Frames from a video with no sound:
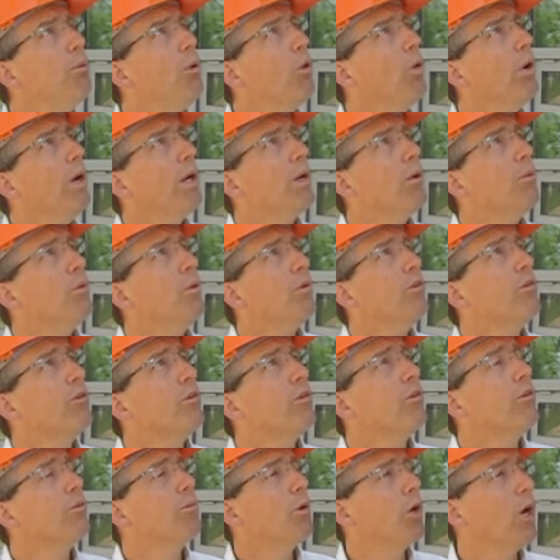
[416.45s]
point was to
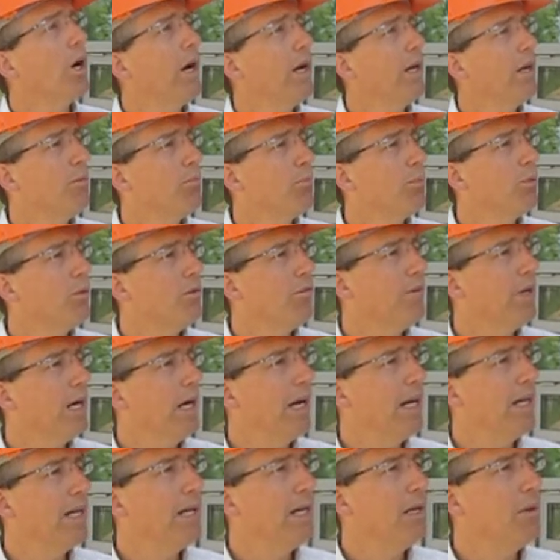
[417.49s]
try and
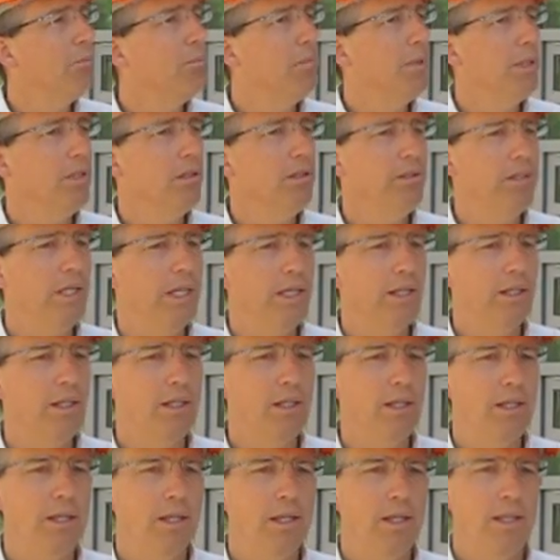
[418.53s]
provide a building
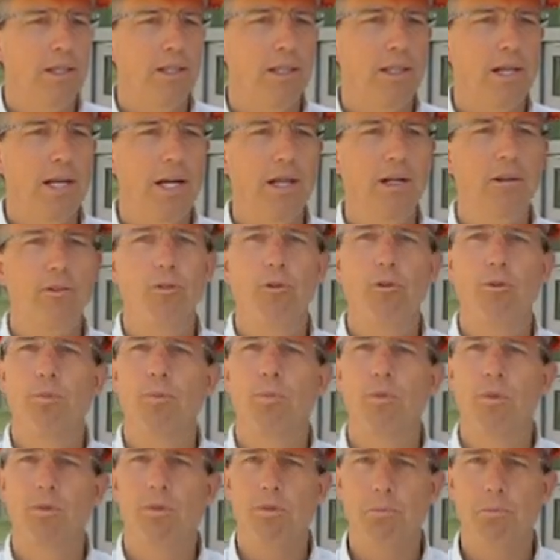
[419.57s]
that helps
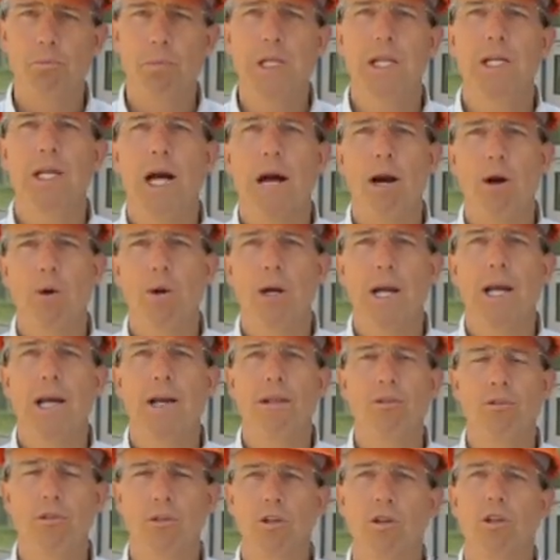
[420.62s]
meet our
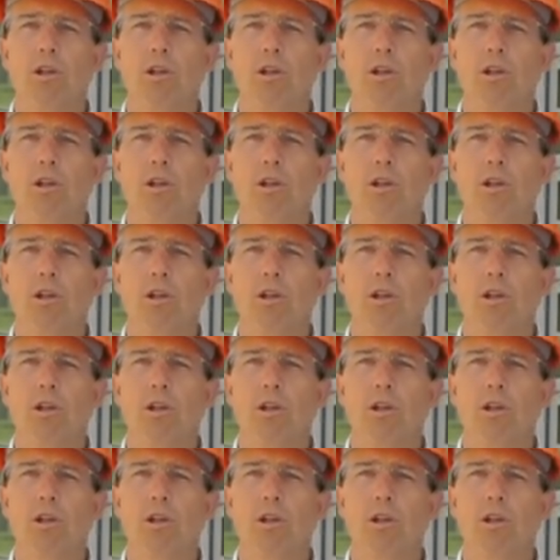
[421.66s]
ends and the